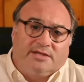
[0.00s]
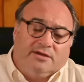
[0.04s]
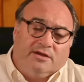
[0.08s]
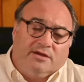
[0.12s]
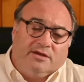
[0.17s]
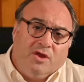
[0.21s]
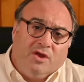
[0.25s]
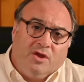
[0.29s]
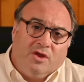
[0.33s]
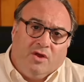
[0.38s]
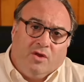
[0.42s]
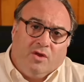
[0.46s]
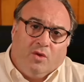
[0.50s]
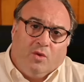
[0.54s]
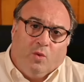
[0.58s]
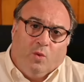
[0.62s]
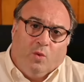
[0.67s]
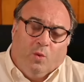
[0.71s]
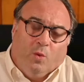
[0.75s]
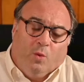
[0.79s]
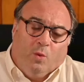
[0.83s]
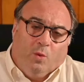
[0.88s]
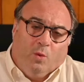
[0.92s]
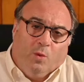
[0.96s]
And
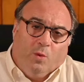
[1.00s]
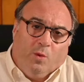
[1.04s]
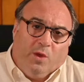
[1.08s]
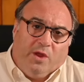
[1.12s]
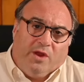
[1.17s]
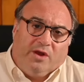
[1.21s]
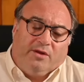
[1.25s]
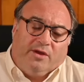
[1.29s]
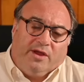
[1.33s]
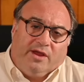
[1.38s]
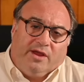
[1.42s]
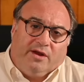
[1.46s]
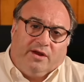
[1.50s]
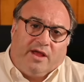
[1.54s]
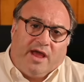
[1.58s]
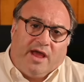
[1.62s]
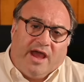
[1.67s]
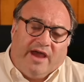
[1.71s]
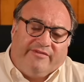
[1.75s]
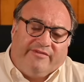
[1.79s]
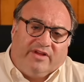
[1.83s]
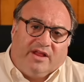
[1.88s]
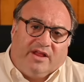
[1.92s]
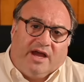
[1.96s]
it'll, it'll
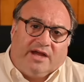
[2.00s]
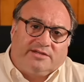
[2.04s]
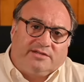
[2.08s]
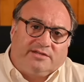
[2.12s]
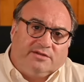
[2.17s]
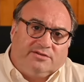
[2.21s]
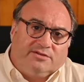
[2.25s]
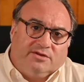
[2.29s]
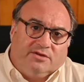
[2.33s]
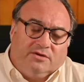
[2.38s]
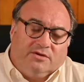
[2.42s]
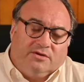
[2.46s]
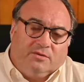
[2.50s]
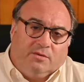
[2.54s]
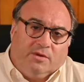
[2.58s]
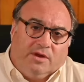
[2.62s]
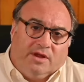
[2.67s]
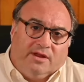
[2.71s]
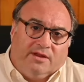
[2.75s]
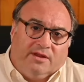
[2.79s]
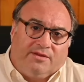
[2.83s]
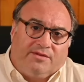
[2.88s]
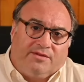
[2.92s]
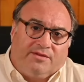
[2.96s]
have a lot to do
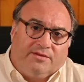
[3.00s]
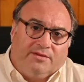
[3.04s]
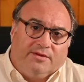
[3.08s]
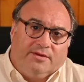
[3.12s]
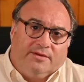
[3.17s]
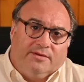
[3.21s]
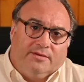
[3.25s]
with